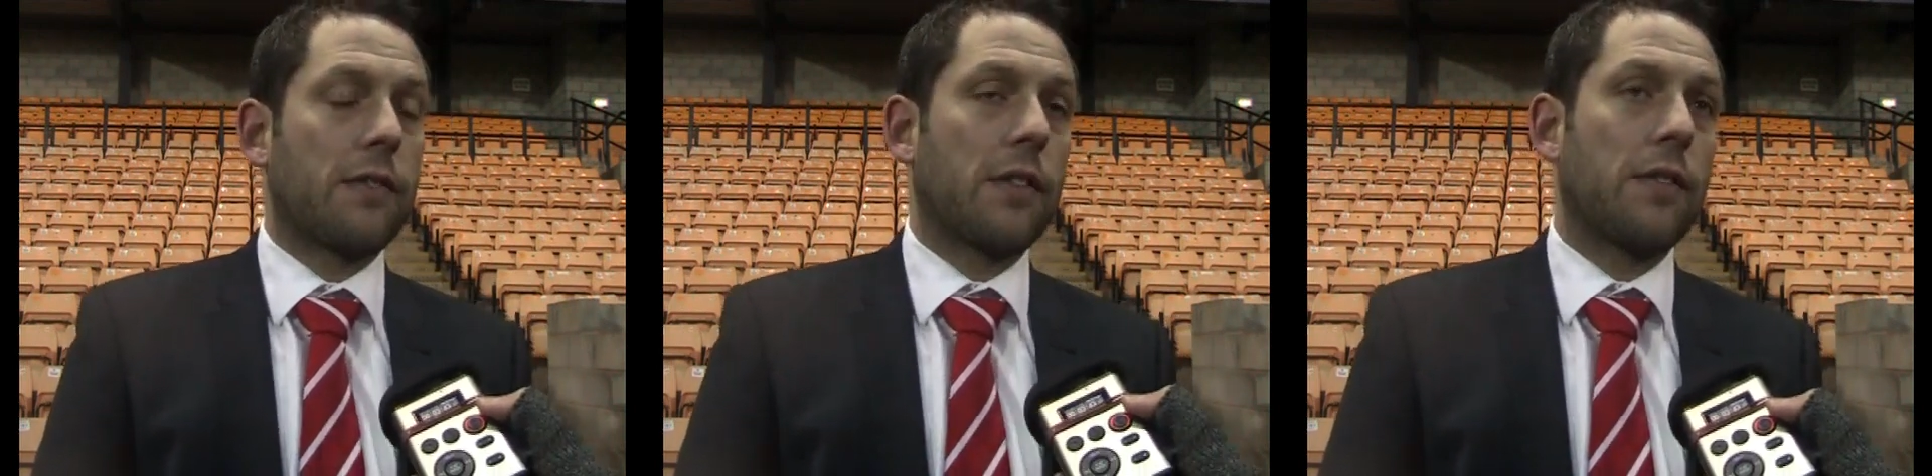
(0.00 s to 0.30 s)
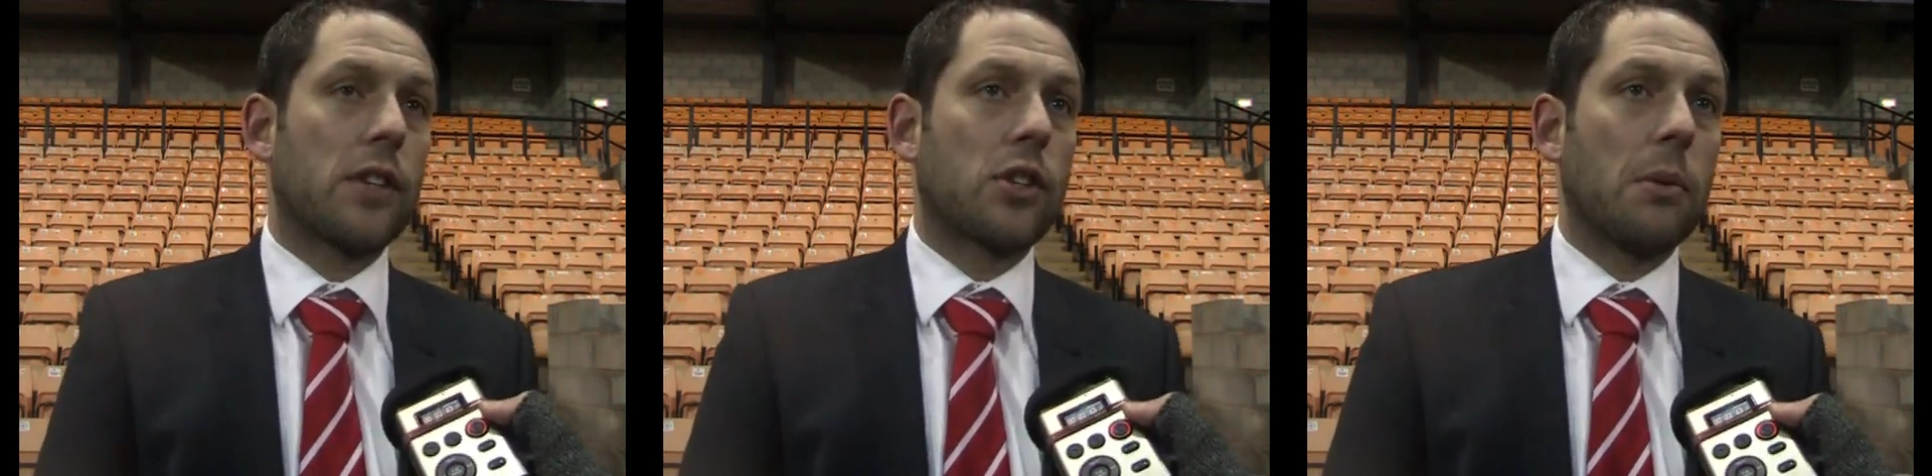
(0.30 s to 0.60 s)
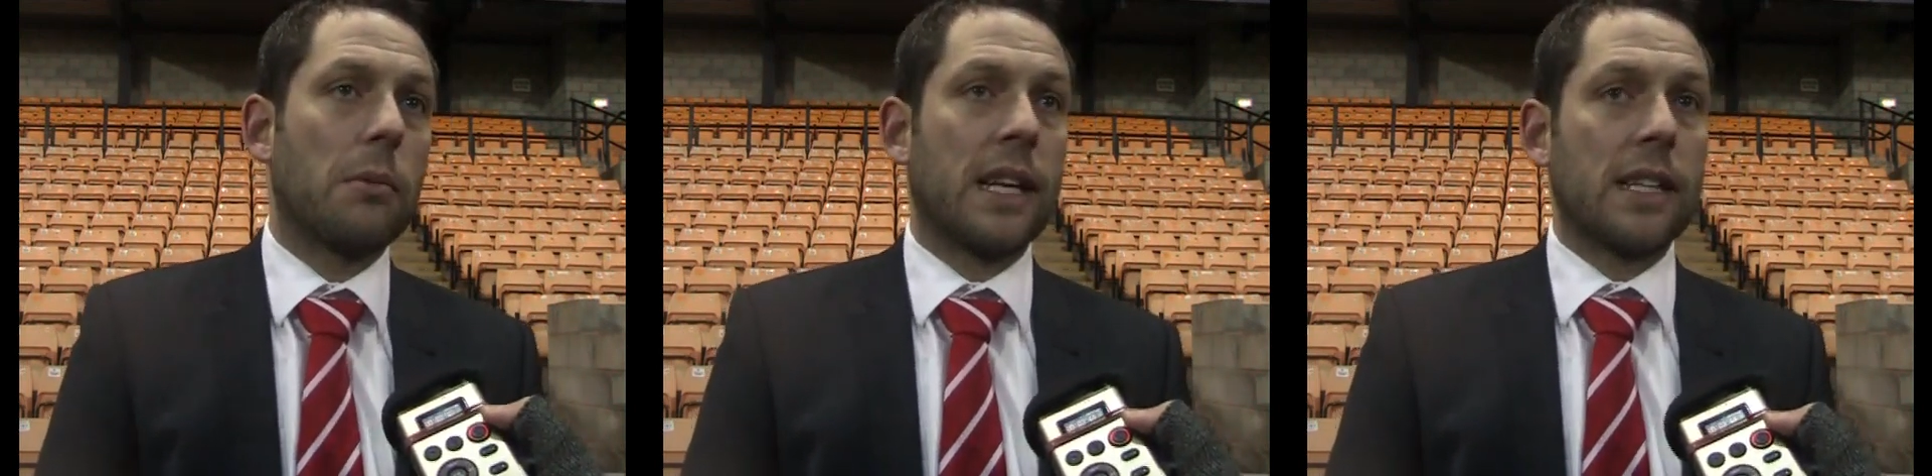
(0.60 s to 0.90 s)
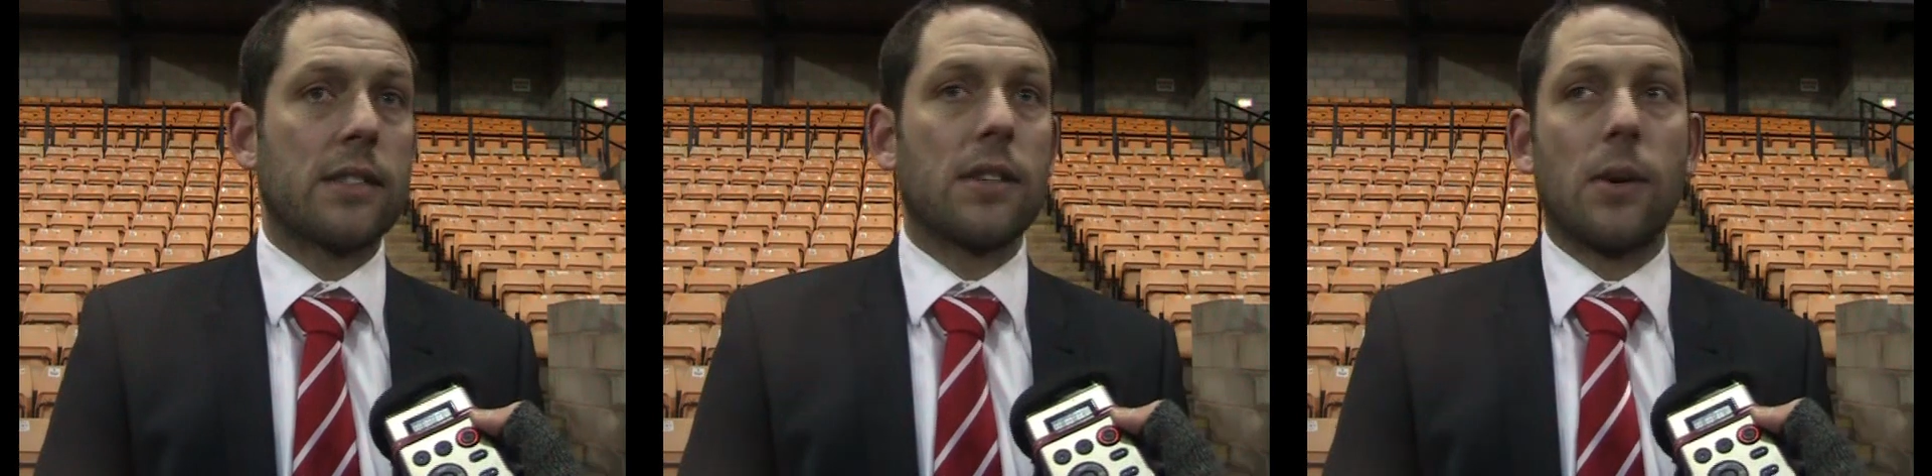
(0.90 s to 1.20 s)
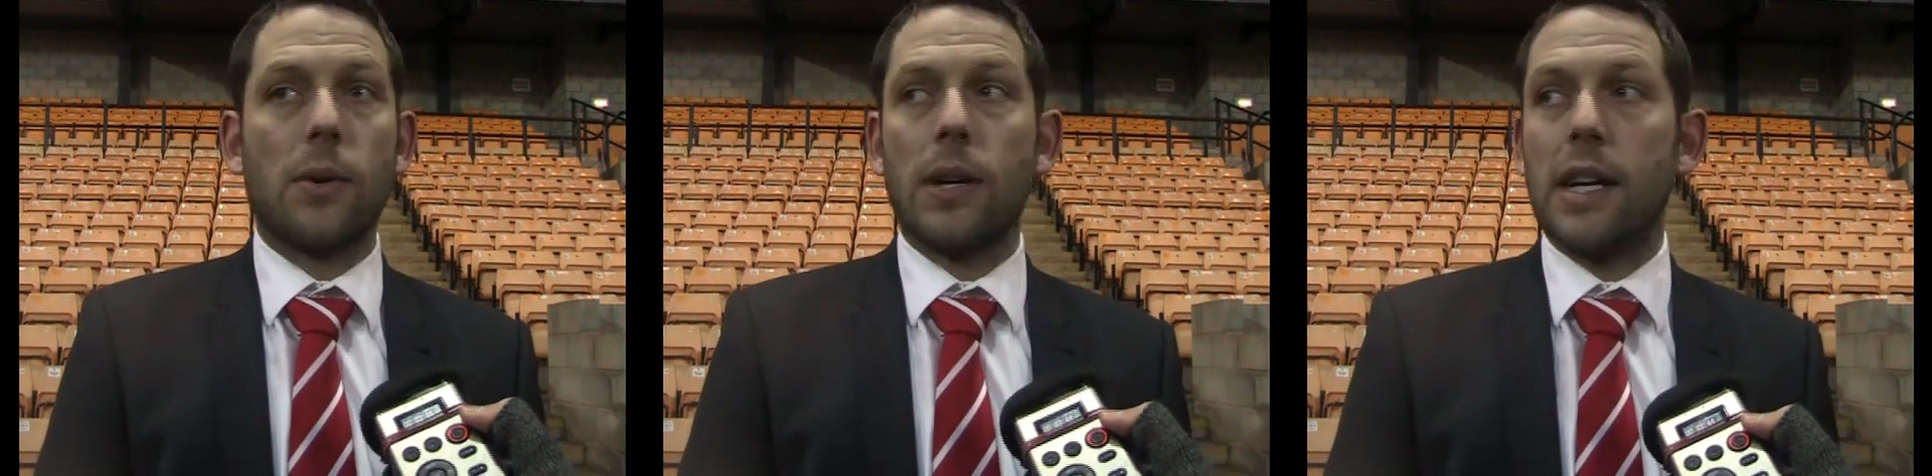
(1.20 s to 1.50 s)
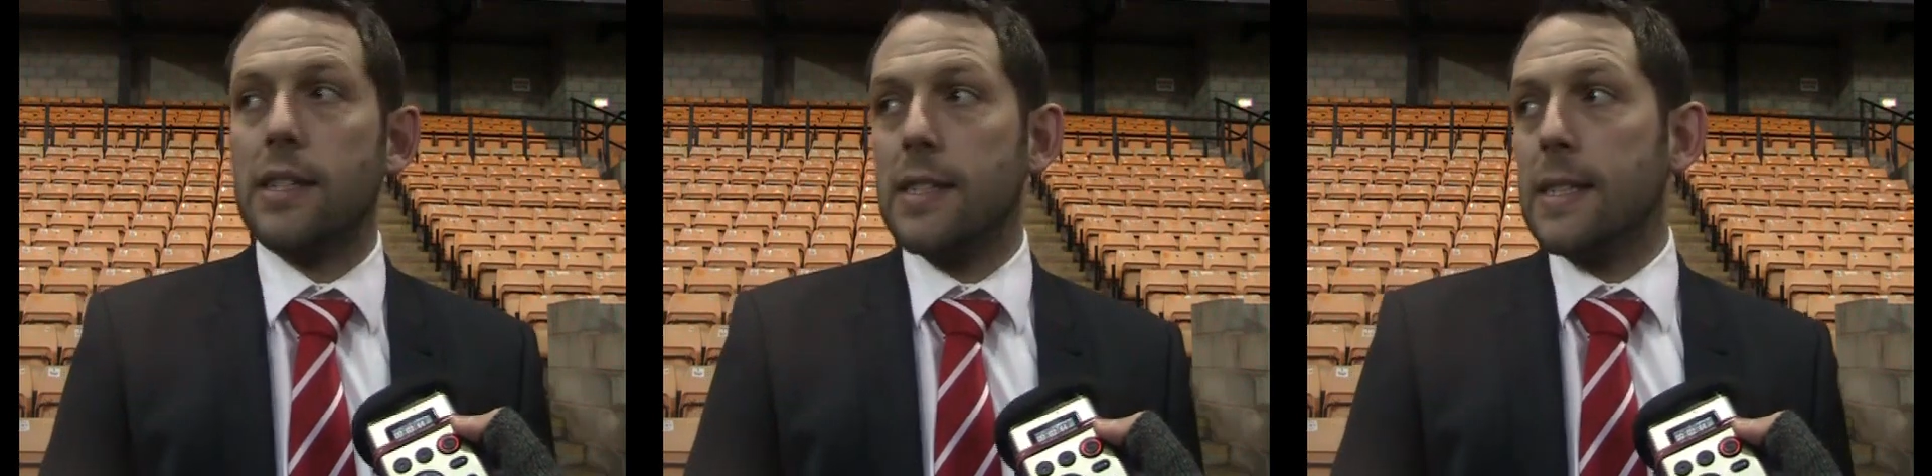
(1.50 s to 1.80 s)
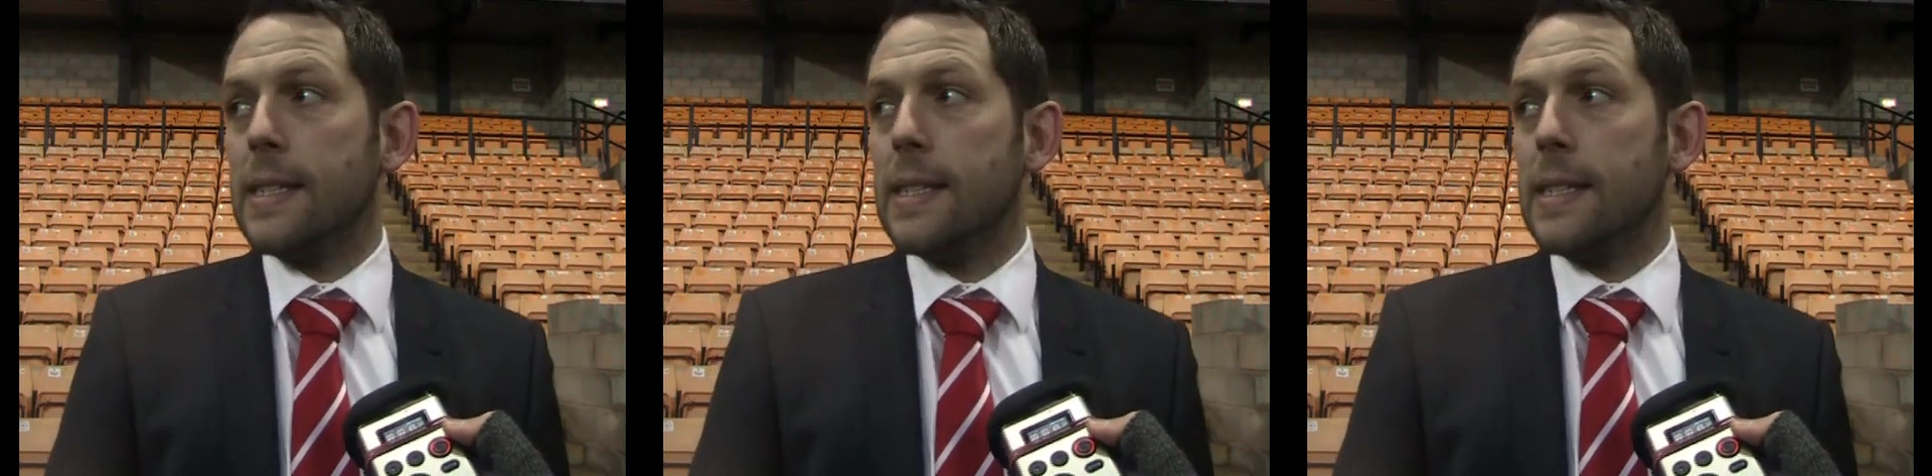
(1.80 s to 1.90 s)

after the first couple of minutes, so, uh,